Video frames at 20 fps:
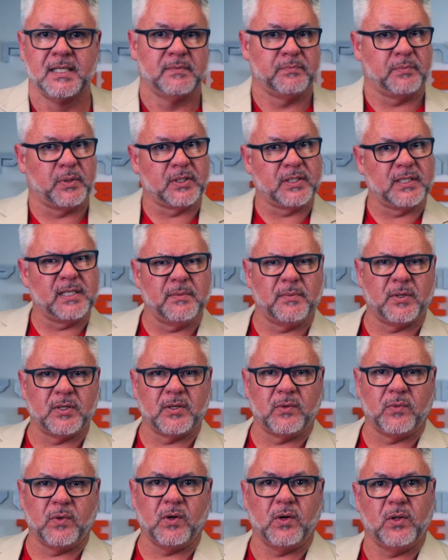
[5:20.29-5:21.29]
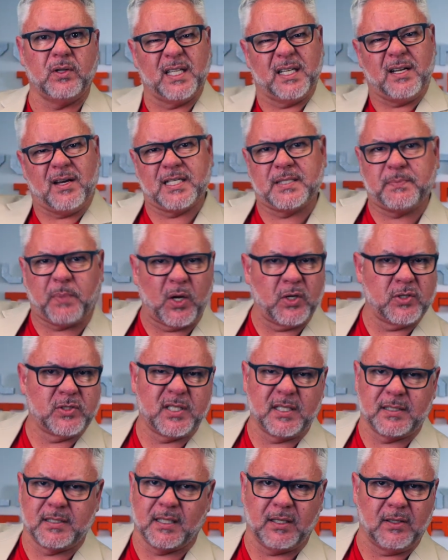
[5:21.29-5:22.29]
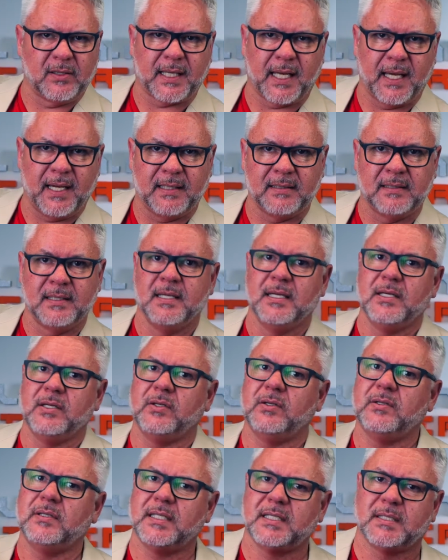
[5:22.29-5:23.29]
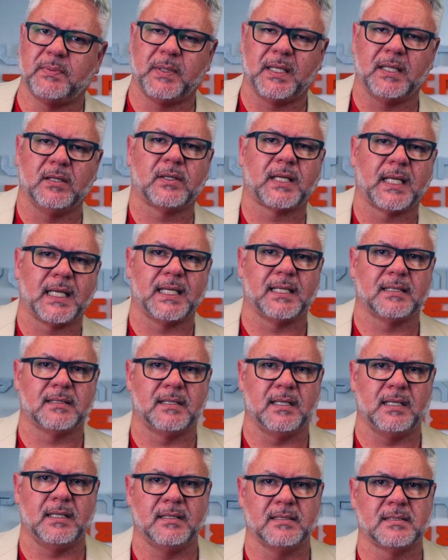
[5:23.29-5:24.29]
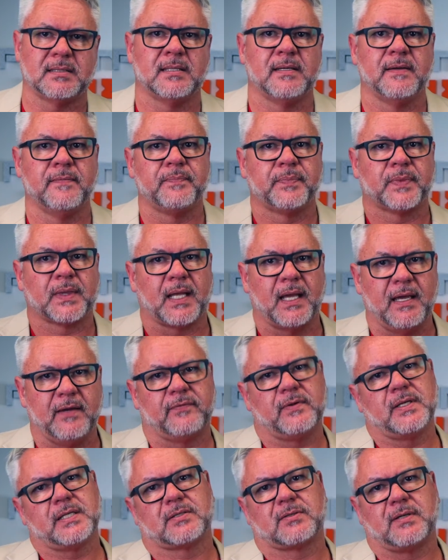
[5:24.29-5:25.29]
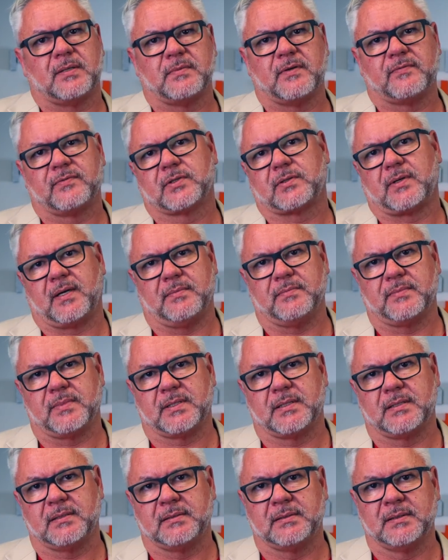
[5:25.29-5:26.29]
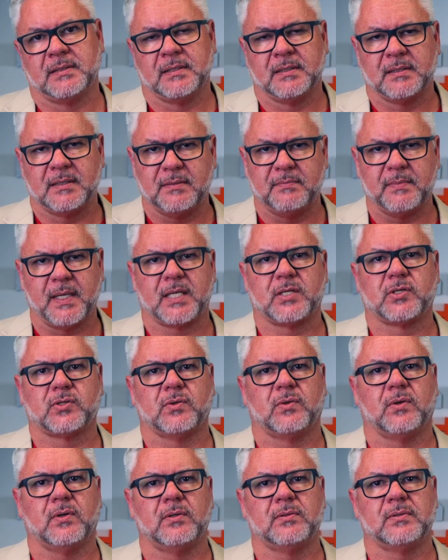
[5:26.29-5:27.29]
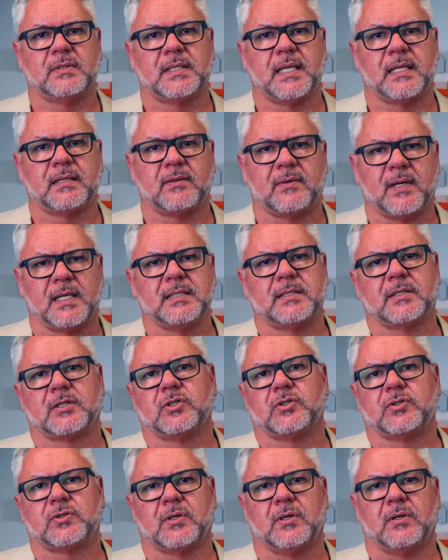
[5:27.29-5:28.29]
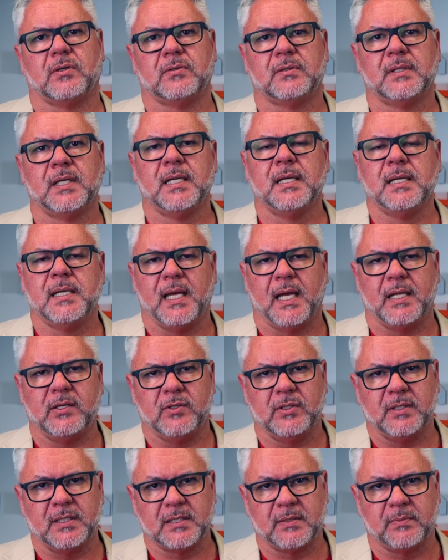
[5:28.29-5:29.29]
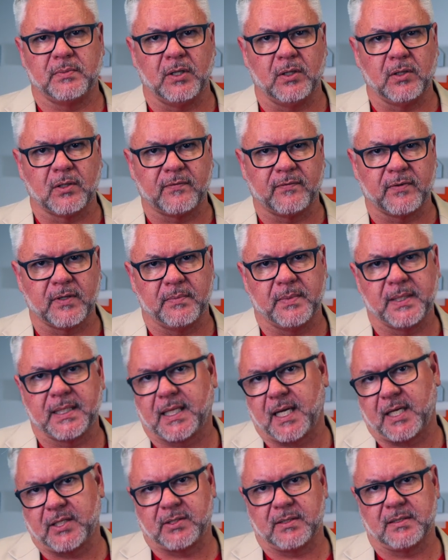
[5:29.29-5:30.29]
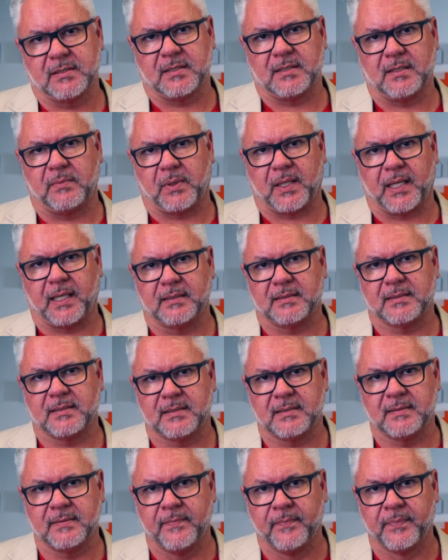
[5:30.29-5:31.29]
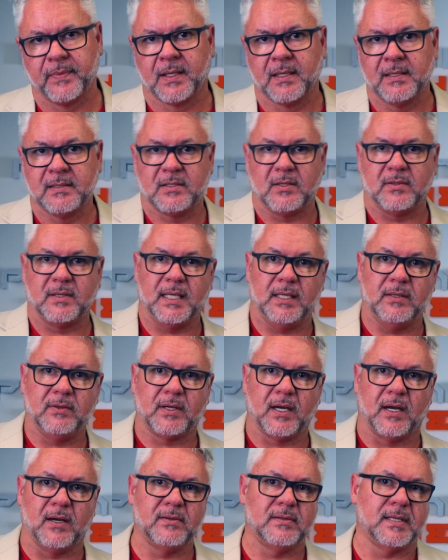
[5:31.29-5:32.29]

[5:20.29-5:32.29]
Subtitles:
Putting them on the wall, a nice poster to look at. You need to be looking at these every scrum of scrums to make sure that they're under control, and you need to look for the mitigations in the plans. So there you go.